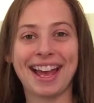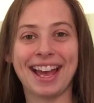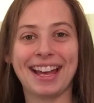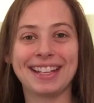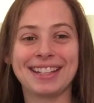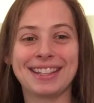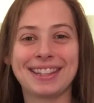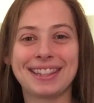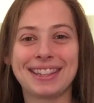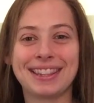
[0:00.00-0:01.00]
And
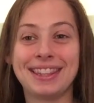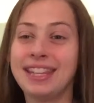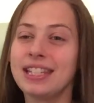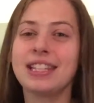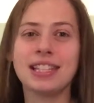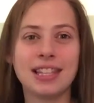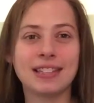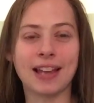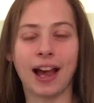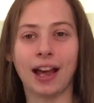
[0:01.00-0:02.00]
this is the
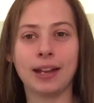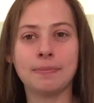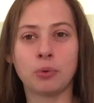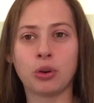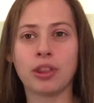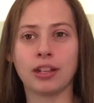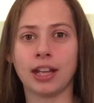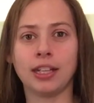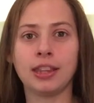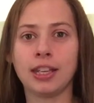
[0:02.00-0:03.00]
time, more than
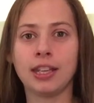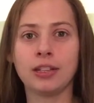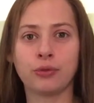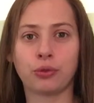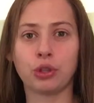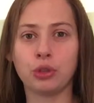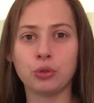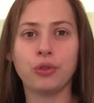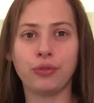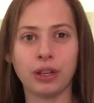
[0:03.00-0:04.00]
anything, for you
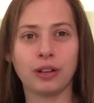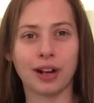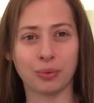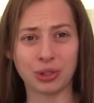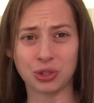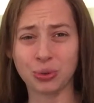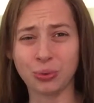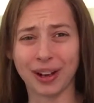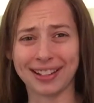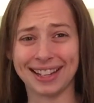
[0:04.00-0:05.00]
to figure out what you
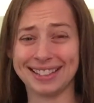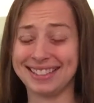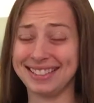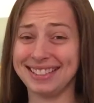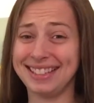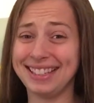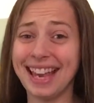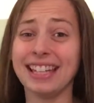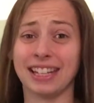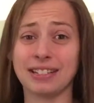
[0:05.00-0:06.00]
want and
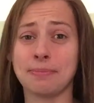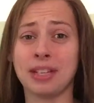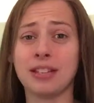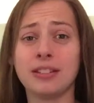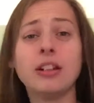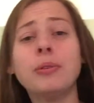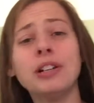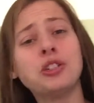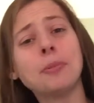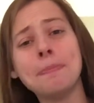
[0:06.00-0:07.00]
get it. Because you know
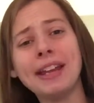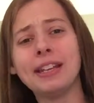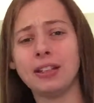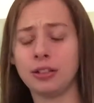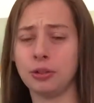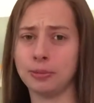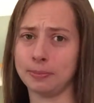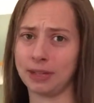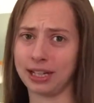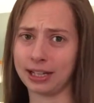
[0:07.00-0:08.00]
what? You're making a
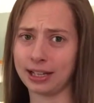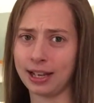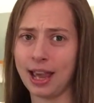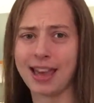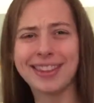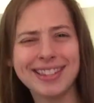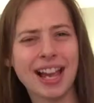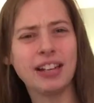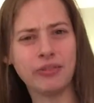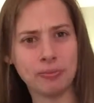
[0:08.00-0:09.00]
human being. And that's
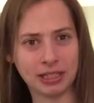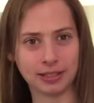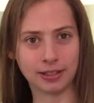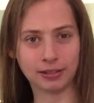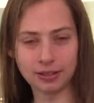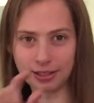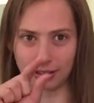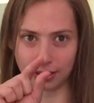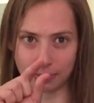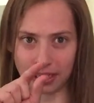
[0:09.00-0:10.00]
kind of a big deal, just a
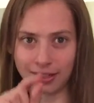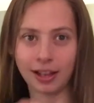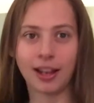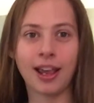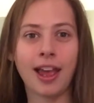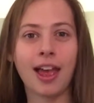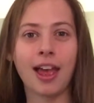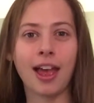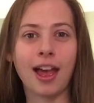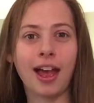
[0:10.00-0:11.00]
little bit.
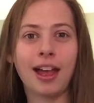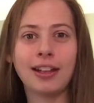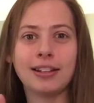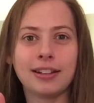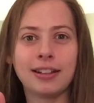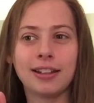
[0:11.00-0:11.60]
And